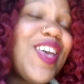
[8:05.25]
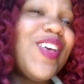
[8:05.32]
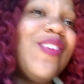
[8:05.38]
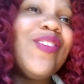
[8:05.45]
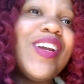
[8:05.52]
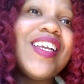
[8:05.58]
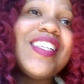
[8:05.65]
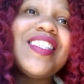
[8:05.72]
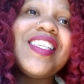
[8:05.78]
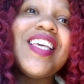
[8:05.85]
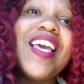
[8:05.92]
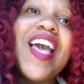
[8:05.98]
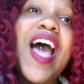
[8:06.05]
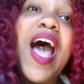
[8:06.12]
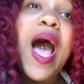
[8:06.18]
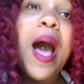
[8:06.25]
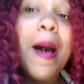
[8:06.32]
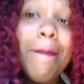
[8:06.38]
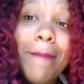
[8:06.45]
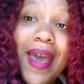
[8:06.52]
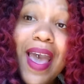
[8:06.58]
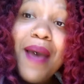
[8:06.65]
you want to see
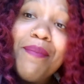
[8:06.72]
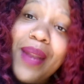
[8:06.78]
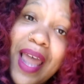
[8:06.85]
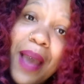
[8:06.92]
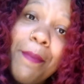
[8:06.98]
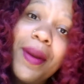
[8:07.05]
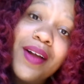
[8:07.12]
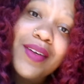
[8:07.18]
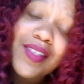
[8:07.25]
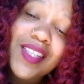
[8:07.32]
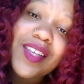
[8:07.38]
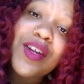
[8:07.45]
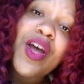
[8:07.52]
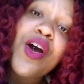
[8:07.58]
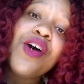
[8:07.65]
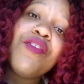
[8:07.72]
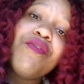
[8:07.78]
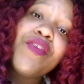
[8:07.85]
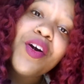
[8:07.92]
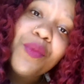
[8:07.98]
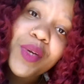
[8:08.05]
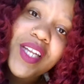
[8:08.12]
a mad black person
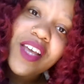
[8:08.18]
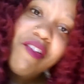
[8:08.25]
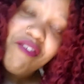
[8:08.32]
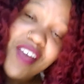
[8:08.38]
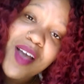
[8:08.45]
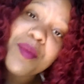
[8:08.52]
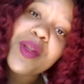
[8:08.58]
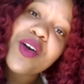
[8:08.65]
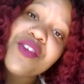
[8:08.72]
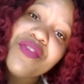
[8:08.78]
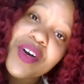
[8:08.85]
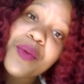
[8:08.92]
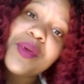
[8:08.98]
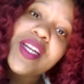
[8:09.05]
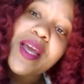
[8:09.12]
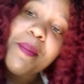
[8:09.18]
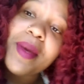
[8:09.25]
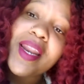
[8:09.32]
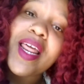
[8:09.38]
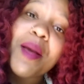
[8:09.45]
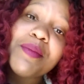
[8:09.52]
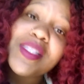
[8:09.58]
fuck with their family or fuck with their
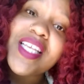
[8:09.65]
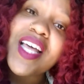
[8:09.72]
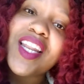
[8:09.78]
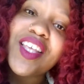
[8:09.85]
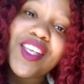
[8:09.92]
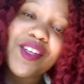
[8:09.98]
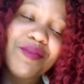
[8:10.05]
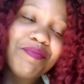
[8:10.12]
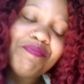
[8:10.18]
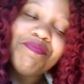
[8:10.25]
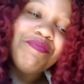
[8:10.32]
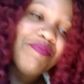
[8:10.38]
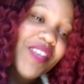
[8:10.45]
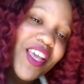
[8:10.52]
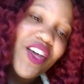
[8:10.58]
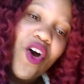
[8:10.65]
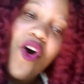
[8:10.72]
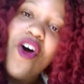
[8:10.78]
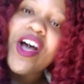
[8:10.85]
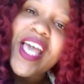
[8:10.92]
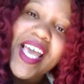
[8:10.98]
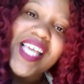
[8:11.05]
money, I'm telling you, it all